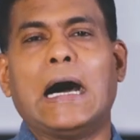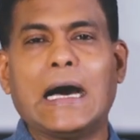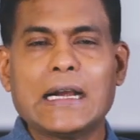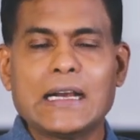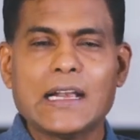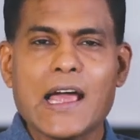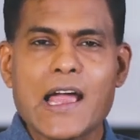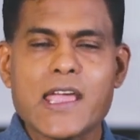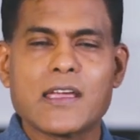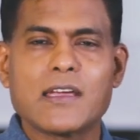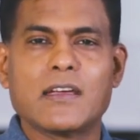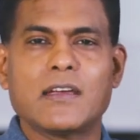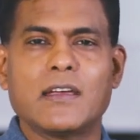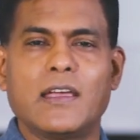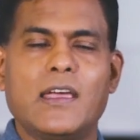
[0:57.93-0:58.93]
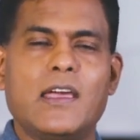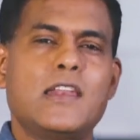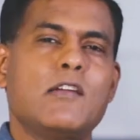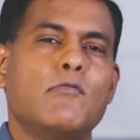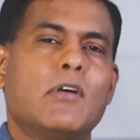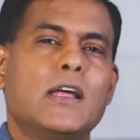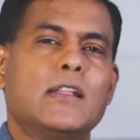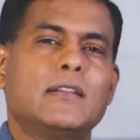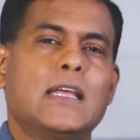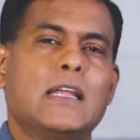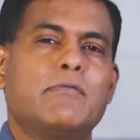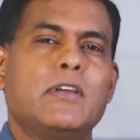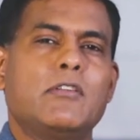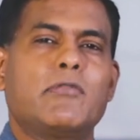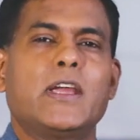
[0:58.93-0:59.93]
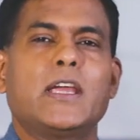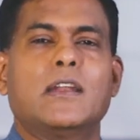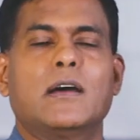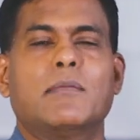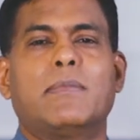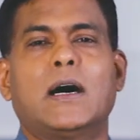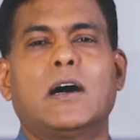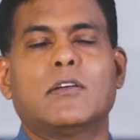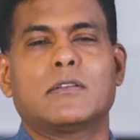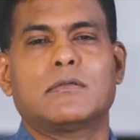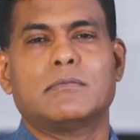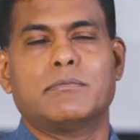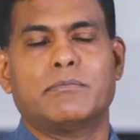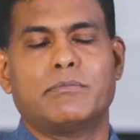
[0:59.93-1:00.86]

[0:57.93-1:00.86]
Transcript: unlike anyone that we read about